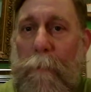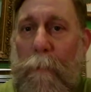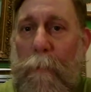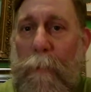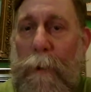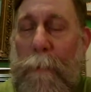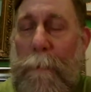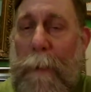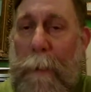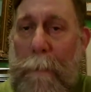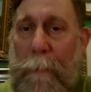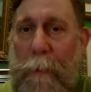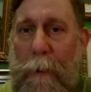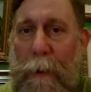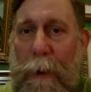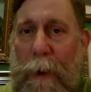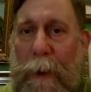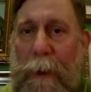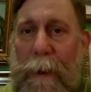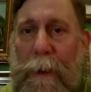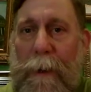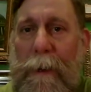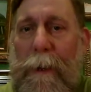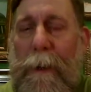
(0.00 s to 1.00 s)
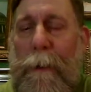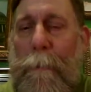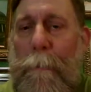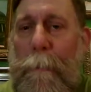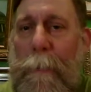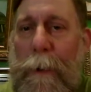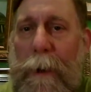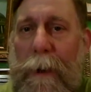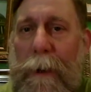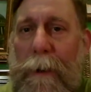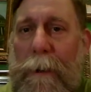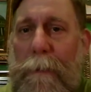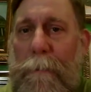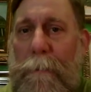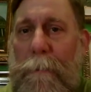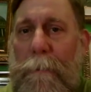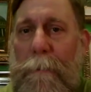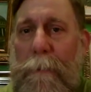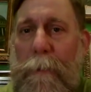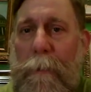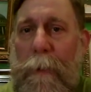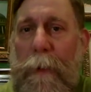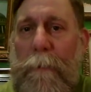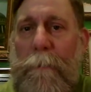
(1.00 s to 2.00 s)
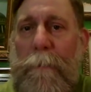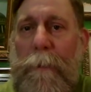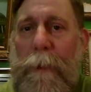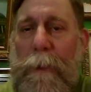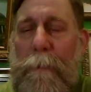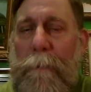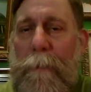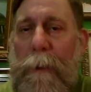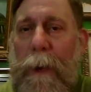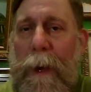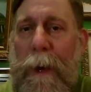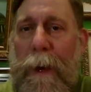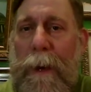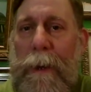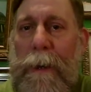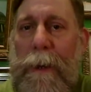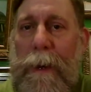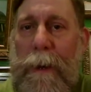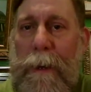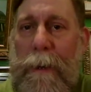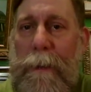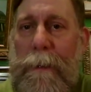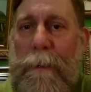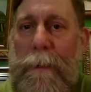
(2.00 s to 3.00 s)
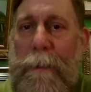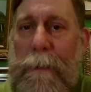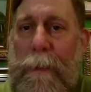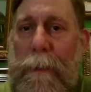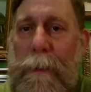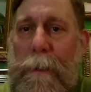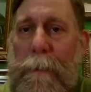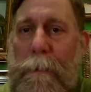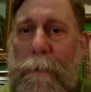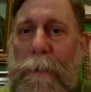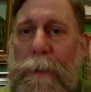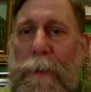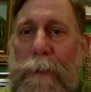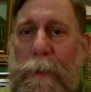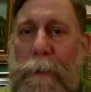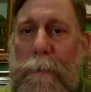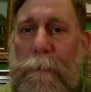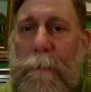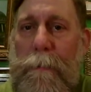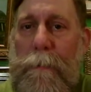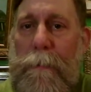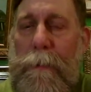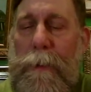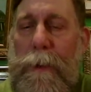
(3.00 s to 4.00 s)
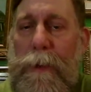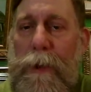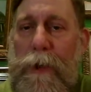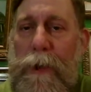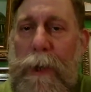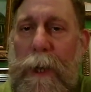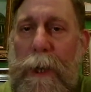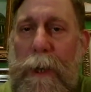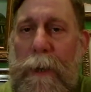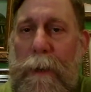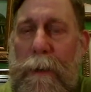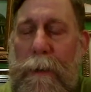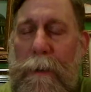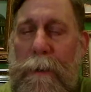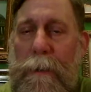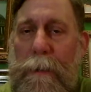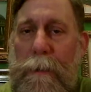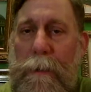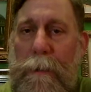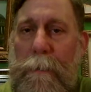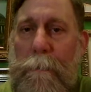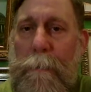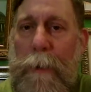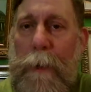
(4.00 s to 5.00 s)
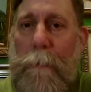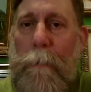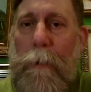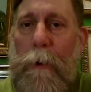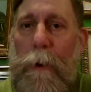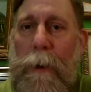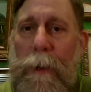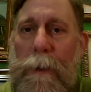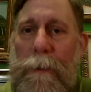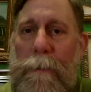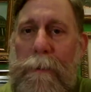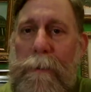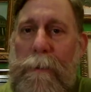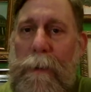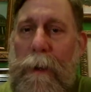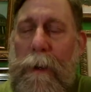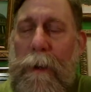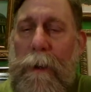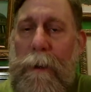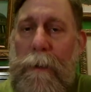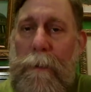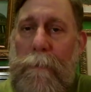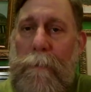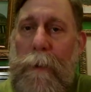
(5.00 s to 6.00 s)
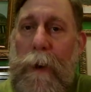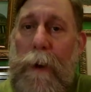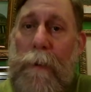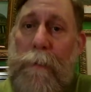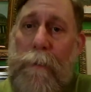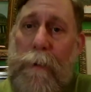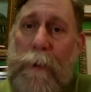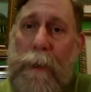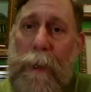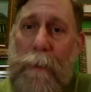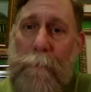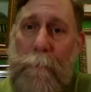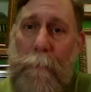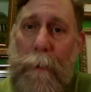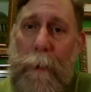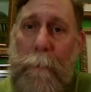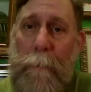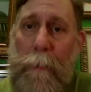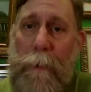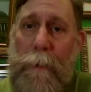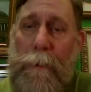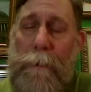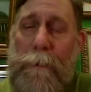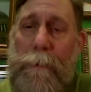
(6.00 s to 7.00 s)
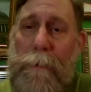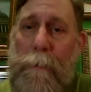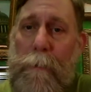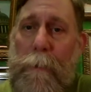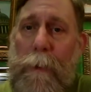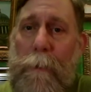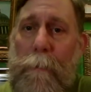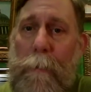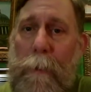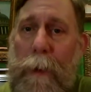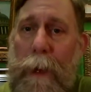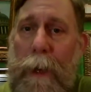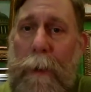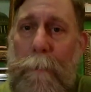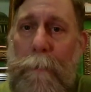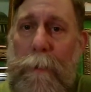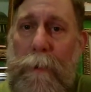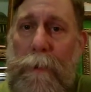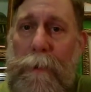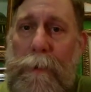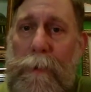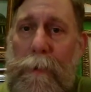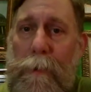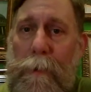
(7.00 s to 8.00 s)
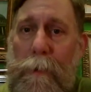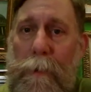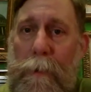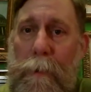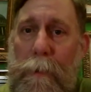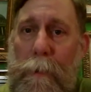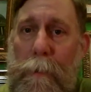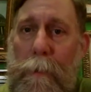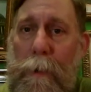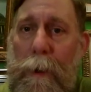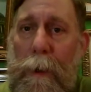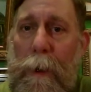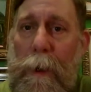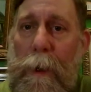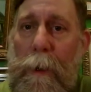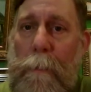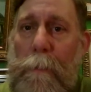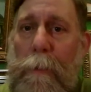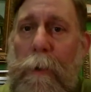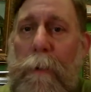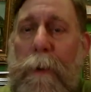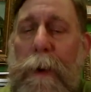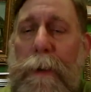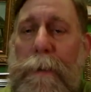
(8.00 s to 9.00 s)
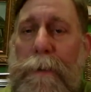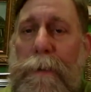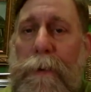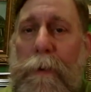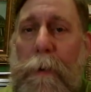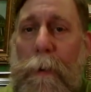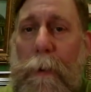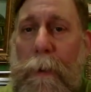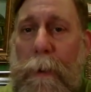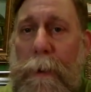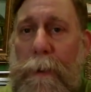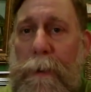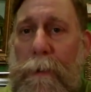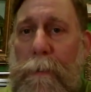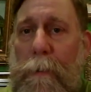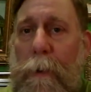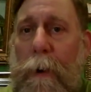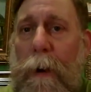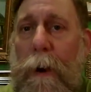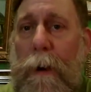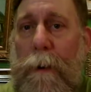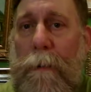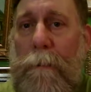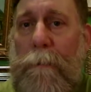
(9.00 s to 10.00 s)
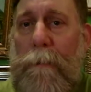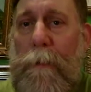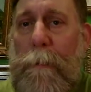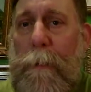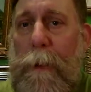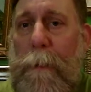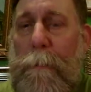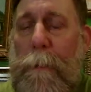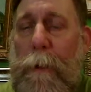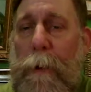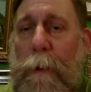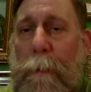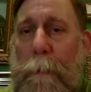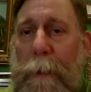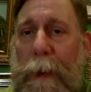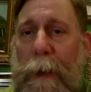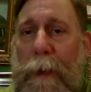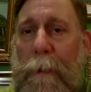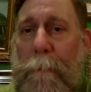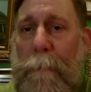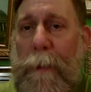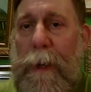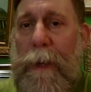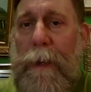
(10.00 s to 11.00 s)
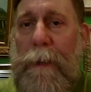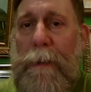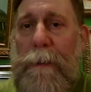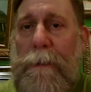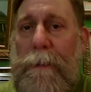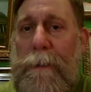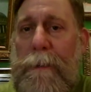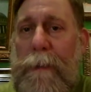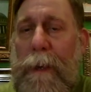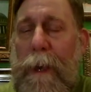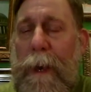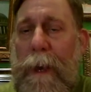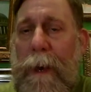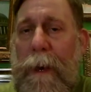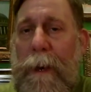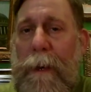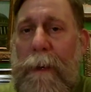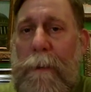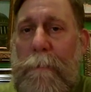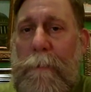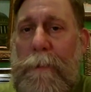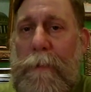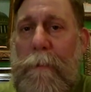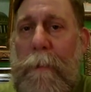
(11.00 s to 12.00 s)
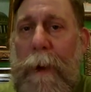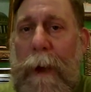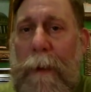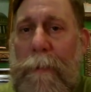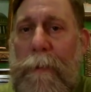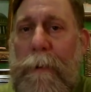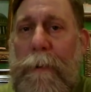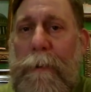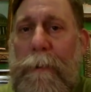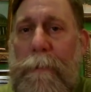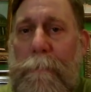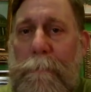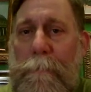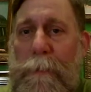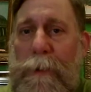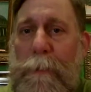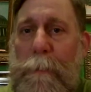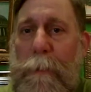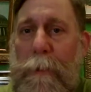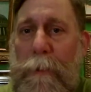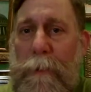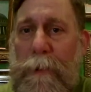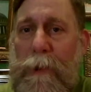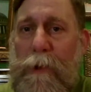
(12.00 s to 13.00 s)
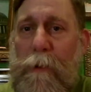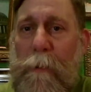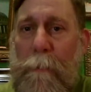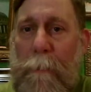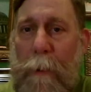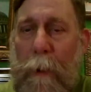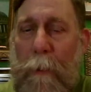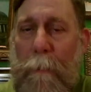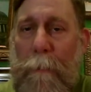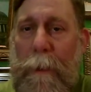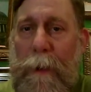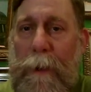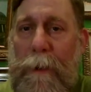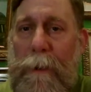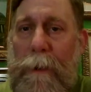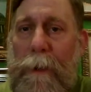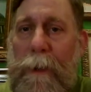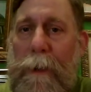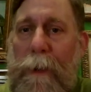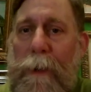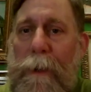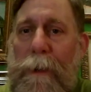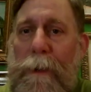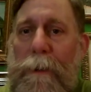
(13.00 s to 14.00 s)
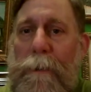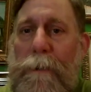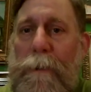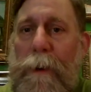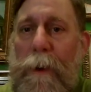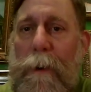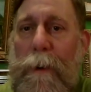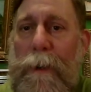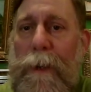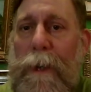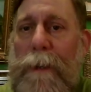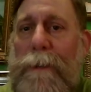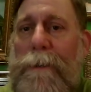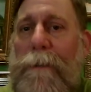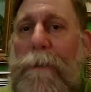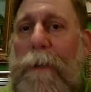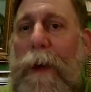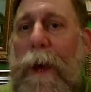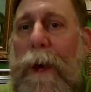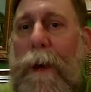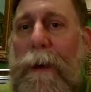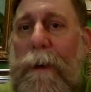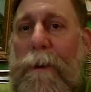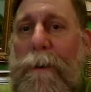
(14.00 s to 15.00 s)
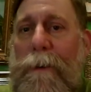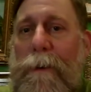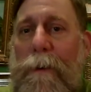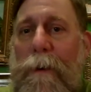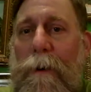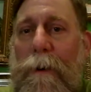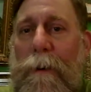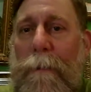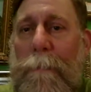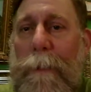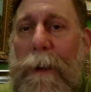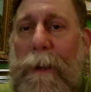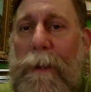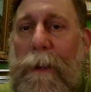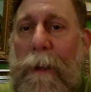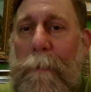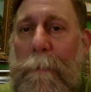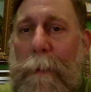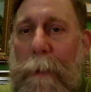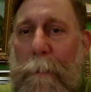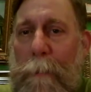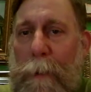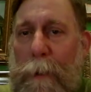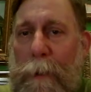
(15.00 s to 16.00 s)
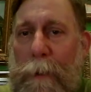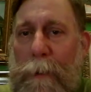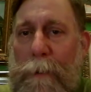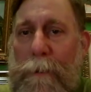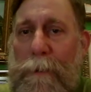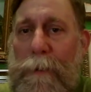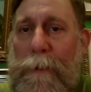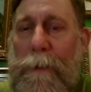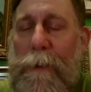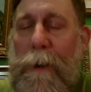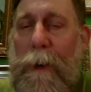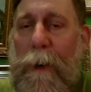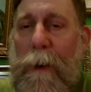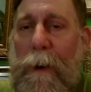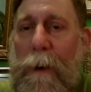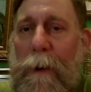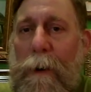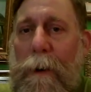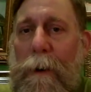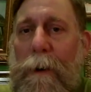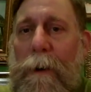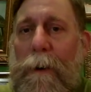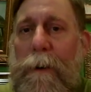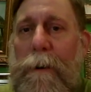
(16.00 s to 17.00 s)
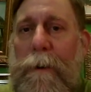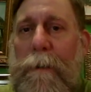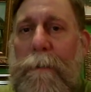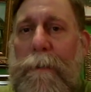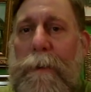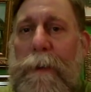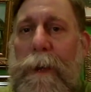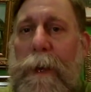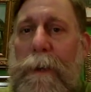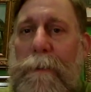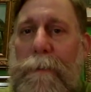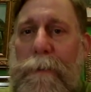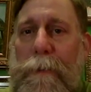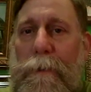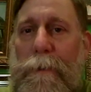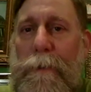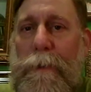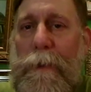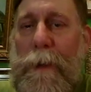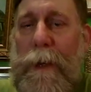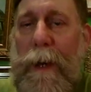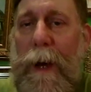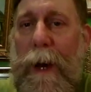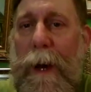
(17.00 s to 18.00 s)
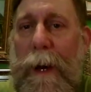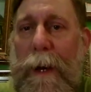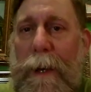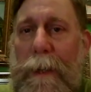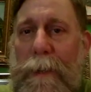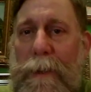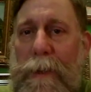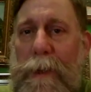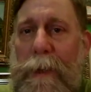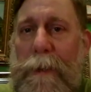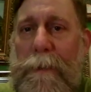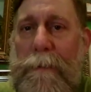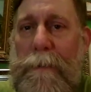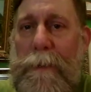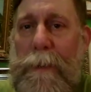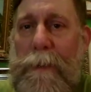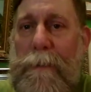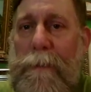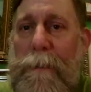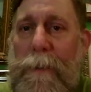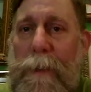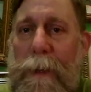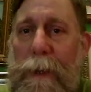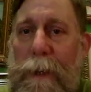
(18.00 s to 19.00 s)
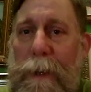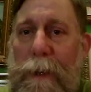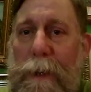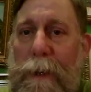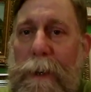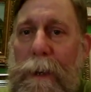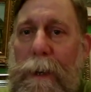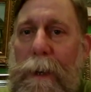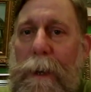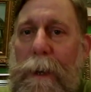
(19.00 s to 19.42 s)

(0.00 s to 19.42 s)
remembering, but gratefully relying on the shared memories of other club members, we were able to provide stories for all of the people being pinned, and it was a rather spiritual moment. So I'd like to thank all my club members, all the dancers in IAGSDC,